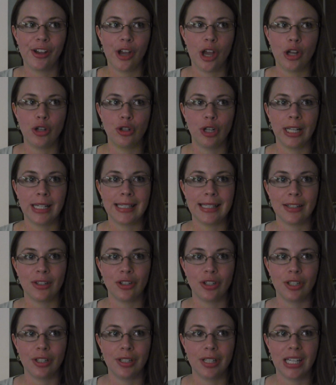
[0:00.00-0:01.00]
a
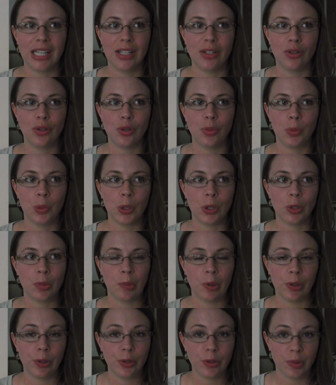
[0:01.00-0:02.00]
transition into more
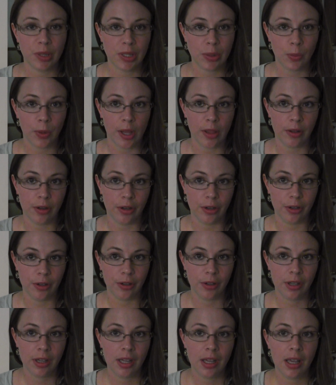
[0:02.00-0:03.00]
tumultuous weather
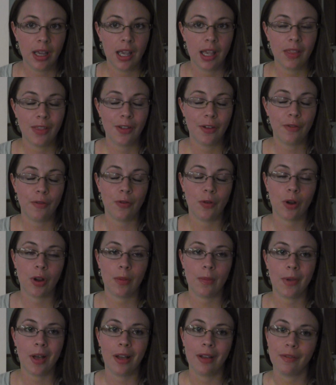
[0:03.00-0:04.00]
in the
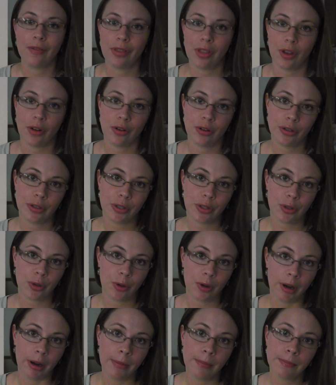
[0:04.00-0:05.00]
form of
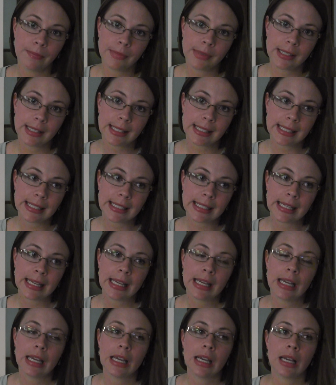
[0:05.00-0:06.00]
thunderstorms,
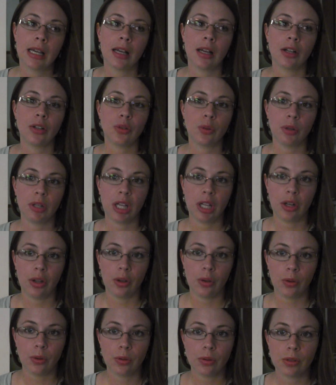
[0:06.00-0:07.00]

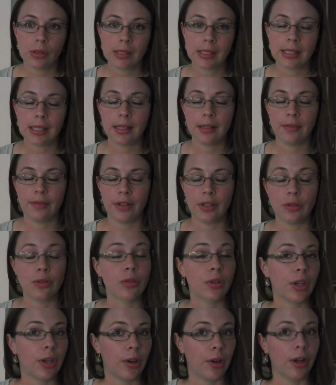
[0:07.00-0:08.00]
tornadoes, and
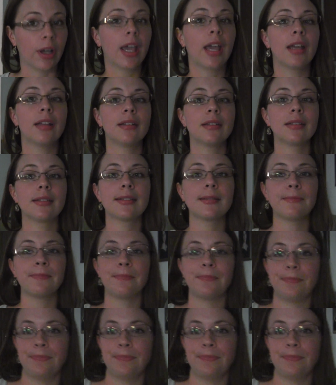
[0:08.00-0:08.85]
eventually hurricanes